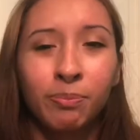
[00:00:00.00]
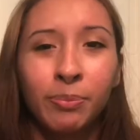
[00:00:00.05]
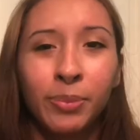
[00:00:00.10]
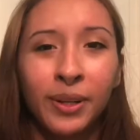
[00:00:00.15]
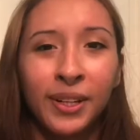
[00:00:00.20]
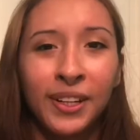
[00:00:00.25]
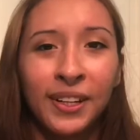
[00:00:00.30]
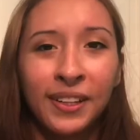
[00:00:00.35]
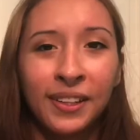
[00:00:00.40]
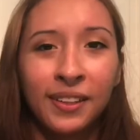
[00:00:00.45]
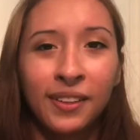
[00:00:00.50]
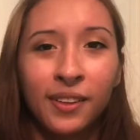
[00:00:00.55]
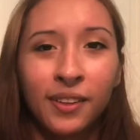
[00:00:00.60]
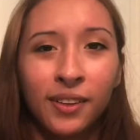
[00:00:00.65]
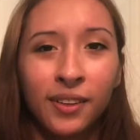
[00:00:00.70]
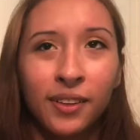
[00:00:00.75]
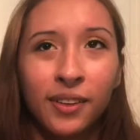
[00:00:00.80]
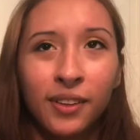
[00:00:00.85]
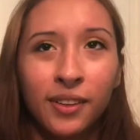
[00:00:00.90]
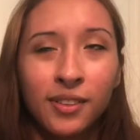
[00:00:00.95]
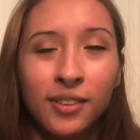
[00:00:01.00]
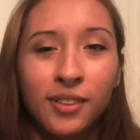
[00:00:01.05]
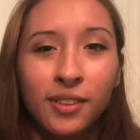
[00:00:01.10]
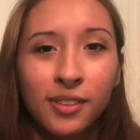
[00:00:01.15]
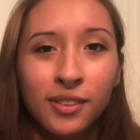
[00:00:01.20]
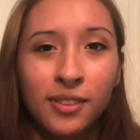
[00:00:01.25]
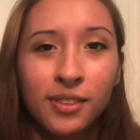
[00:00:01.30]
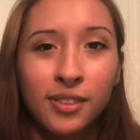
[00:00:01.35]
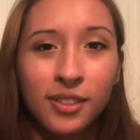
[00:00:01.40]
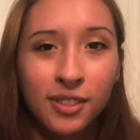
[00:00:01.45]
but
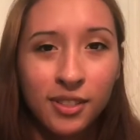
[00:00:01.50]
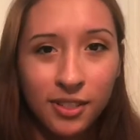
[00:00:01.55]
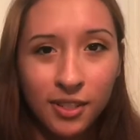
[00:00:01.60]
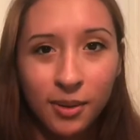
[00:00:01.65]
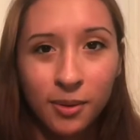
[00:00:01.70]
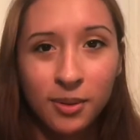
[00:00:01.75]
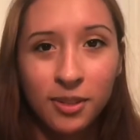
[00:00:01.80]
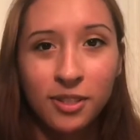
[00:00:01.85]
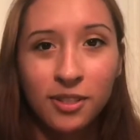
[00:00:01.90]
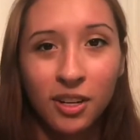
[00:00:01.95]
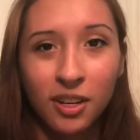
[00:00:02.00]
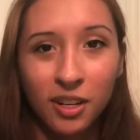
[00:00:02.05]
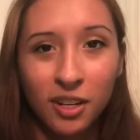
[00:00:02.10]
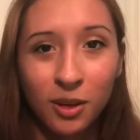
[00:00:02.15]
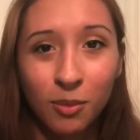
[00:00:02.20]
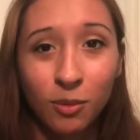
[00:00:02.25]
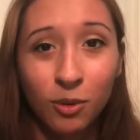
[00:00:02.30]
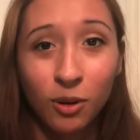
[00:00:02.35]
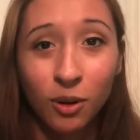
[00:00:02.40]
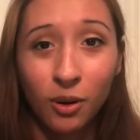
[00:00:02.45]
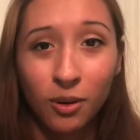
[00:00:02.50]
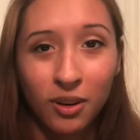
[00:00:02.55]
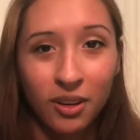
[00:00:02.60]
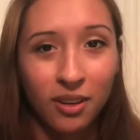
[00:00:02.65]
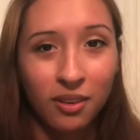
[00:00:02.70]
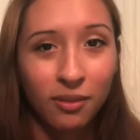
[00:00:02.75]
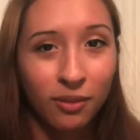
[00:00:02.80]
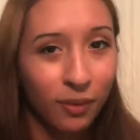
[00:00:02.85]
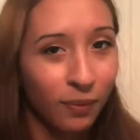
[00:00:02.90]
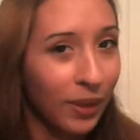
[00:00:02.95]
since I was gonna keep
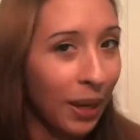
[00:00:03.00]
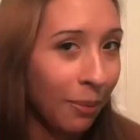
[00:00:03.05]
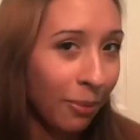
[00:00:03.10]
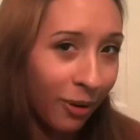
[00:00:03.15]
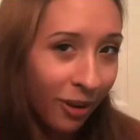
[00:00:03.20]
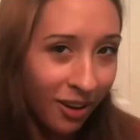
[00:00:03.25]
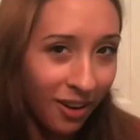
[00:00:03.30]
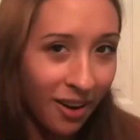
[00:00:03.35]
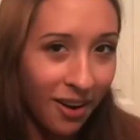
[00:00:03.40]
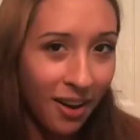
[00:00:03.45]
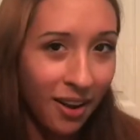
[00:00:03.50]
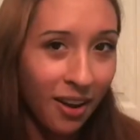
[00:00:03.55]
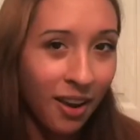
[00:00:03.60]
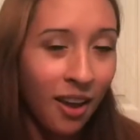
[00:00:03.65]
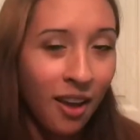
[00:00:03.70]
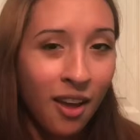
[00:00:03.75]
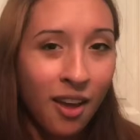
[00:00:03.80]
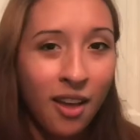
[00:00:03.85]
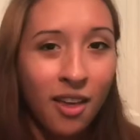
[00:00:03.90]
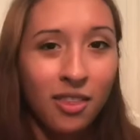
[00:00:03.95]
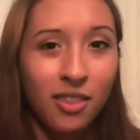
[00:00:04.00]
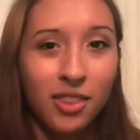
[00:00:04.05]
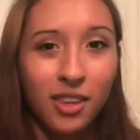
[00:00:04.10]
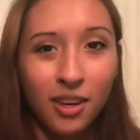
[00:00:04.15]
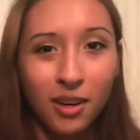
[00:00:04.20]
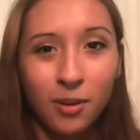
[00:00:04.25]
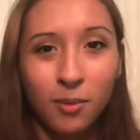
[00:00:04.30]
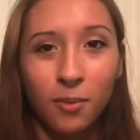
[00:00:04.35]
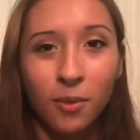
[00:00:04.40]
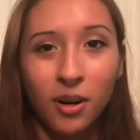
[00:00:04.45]
growing from that point on,
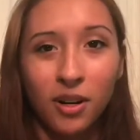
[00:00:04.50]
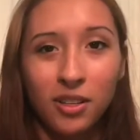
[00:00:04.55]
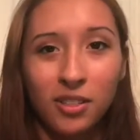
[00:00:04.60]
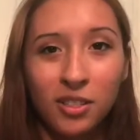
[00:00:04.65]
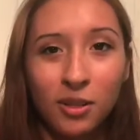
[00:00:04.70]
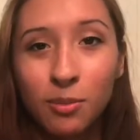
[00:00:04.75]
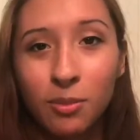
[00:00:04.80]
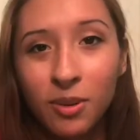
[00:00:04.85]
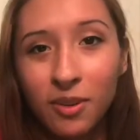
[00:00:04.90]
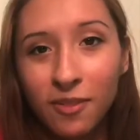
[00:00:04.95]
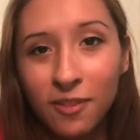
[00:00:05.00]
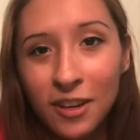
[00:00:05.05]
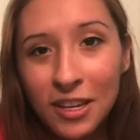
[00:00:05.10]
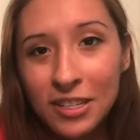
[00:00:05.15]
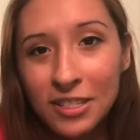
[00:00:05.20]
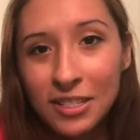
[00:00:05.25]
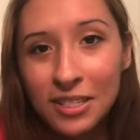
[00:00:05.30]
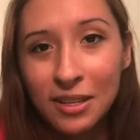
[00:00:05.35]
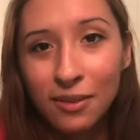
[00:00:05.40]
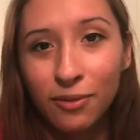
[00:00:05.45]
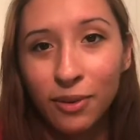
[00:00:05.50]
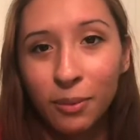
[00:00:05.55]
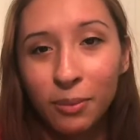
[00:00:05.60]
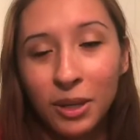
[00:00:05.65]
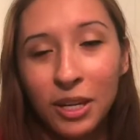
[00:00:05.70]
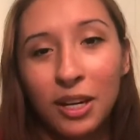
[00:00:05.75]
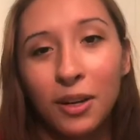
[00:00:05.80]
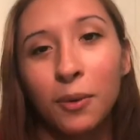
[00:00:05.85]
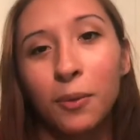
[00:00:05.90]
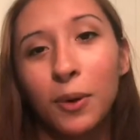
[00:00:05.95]
they wanted to prevent it from
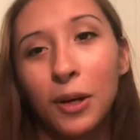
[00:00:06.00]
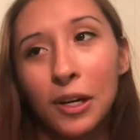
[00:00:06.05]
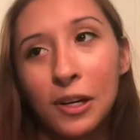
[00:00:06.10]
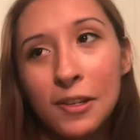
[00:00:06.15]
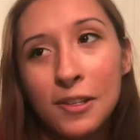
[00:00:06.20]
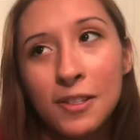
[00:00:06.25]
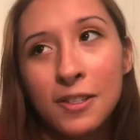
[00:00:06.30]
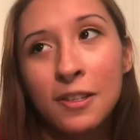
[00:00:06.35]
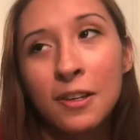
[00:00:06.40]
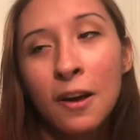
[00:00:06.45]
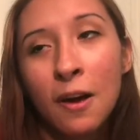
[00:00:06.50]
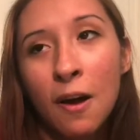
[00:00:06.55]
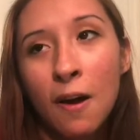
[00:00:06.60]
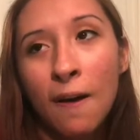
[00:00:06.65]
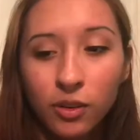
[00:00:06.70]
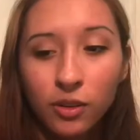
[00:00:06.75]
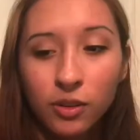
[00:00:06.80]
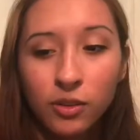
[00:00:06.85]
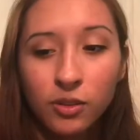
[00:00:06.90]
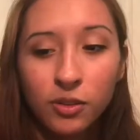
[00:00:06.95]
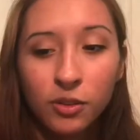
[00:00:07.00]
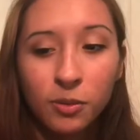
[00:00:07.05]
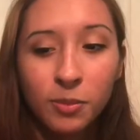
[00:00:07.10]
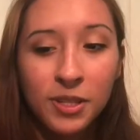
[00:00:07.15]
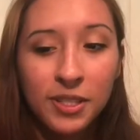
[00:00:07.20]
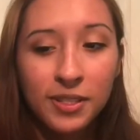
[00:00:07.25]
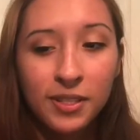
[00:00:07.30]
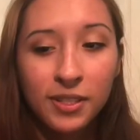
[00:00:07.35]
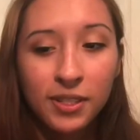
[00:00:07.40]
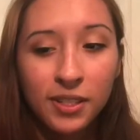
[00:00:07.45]
getting worse. So
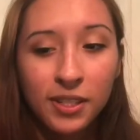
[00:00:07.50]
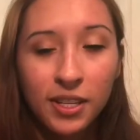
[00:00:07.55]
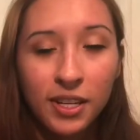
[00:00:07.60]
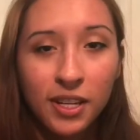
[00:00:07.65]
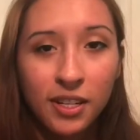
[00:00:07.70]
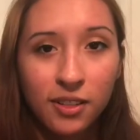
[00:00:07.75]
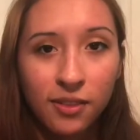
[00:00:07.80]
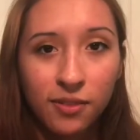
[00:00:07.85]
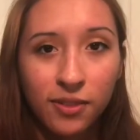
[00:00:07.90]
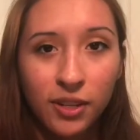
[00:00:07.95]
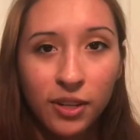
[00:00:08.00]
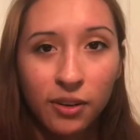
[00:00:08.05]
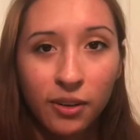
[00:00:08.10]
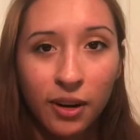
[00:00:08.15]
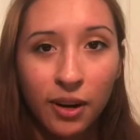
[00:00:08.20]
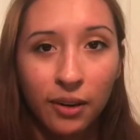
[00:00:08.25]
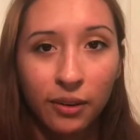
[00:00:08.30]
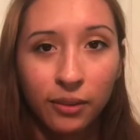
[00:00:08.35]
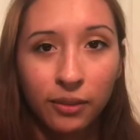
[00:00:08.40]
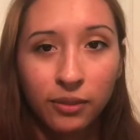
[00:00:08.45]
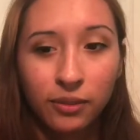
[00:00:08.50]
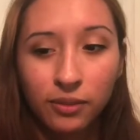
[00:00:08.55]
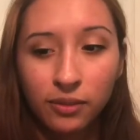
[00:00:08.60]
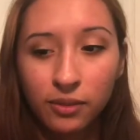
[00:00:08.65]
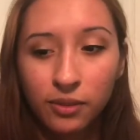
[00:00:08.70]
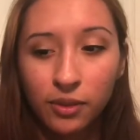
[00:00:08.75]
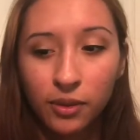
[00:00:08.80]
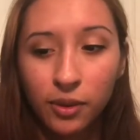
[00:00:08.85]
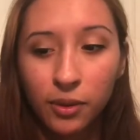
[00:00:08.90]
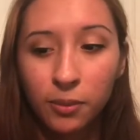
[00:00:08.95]
basically they had to figure out
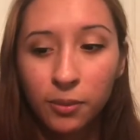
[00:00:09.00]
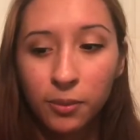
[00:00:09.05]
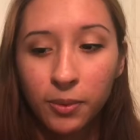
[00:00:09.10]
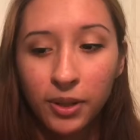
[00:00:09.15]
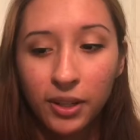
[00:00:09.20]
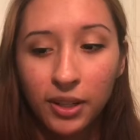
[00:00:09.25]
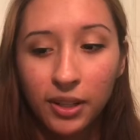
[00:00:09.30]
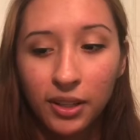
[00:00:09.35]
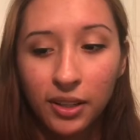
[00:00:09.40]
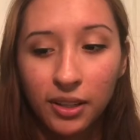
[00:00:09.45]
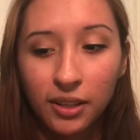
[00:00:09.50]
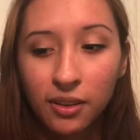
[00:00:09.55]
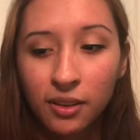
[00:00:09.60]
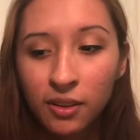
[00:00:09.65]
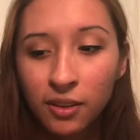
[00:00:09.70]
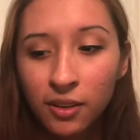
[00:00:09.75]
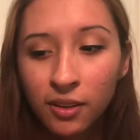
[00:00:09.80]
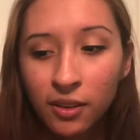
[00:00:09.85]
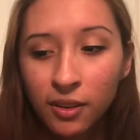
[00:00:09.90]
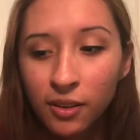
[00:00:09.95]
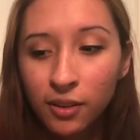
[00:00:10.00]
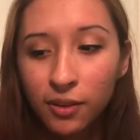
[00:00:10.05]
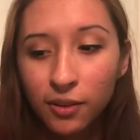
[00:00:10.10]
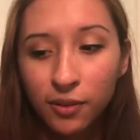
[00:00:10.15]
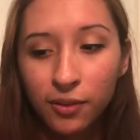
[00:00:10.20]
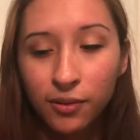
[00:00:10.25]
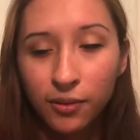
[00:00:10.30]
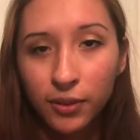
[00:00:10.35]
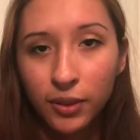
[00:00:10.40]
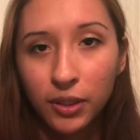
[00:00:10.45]
a way
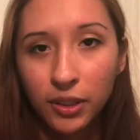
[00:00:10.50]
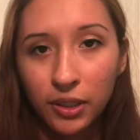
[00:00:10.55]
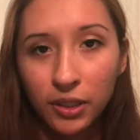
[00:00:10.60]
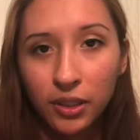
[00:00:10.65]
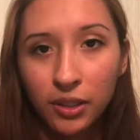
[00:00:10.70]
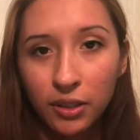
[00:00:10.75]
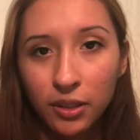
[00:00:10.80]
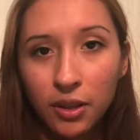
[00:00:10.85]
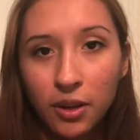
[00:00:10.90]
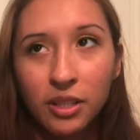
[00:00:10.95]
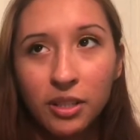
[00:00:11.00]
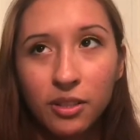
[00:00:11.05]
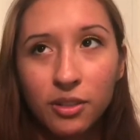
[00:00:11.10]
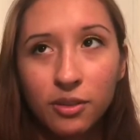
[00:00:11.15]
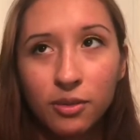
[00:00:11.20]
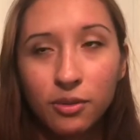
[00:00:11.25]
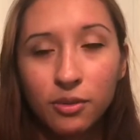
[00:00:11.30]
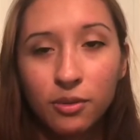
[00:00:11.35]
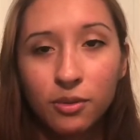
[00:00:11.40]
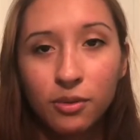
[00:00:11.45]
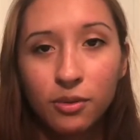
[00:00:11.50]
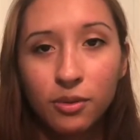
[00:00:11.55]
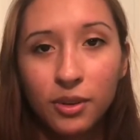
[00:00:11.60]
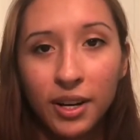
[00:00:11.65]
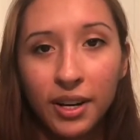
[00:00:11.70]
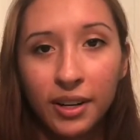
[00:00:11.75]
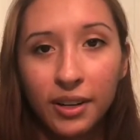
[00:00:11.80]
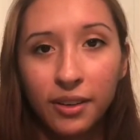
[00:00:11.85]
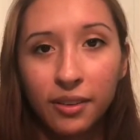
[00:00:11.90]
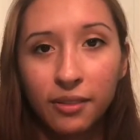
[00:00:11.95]
for me to
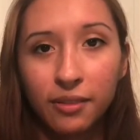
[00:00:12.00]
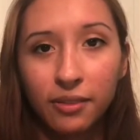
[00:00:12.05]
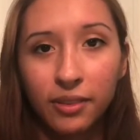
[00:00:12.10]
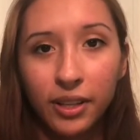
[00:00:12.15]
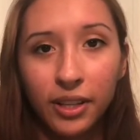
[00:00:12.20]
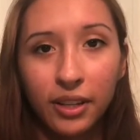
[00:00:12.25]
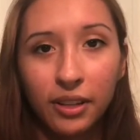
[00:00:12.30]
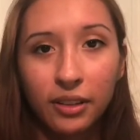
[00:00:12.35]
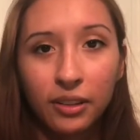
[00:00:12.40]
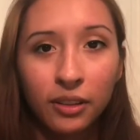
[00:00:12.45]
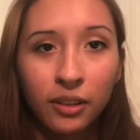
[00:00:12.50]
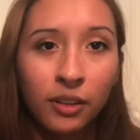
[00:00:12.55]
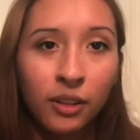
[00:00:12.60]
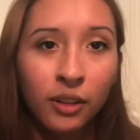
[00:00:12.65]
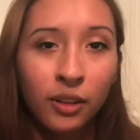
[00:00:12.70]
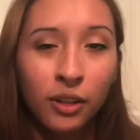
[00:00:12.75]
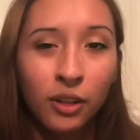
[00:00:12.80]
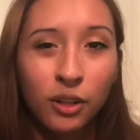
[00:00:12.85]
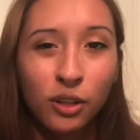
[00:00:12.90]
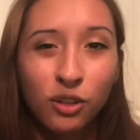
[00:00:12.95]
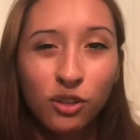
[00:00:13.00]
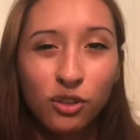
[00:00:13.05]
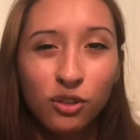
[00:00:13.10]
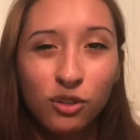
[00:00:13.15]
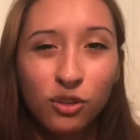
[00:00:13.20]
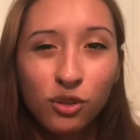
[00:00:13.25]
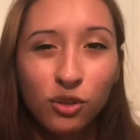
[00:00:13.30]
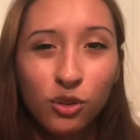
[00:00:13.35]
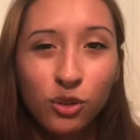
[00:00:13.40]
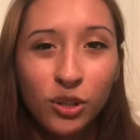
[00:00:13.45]
have like
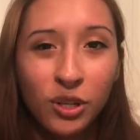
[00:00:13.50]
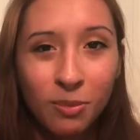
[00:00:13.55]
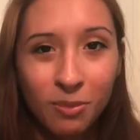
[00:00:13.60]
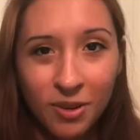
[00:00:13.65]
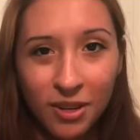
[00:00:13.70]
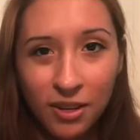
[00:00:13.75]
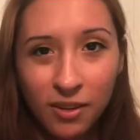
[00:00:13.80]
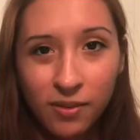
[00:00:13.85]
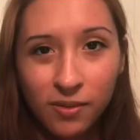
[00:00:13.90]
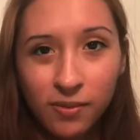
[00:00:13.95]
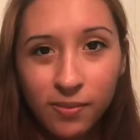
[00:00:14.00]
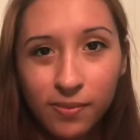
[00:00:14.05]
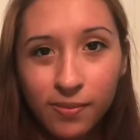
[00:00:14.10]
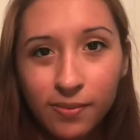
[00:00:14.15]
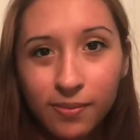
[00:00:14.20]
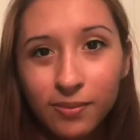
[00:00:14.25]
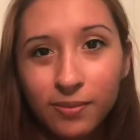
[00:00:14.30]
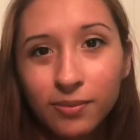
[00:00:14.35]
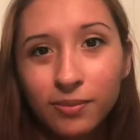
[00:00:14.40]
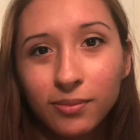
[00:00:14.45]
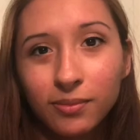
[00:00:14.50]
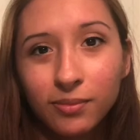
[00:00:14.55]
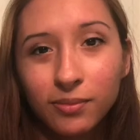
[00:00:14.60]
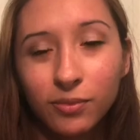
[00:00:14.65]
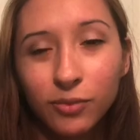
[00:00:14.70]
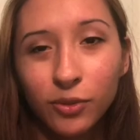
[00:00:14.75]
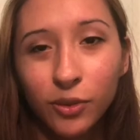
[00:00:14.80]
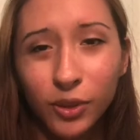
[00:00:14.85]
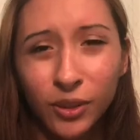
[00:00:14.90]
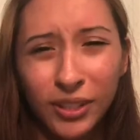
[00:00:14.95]
treatment
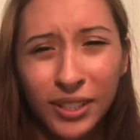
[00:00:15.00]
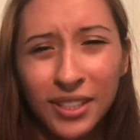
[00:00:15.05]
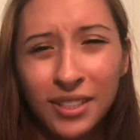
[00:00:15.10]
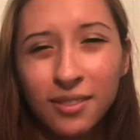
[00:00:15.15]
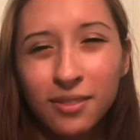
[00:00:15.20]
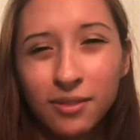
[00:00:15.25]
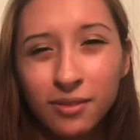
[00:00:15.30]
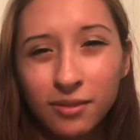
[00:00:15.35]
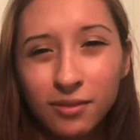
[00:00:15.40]
for it.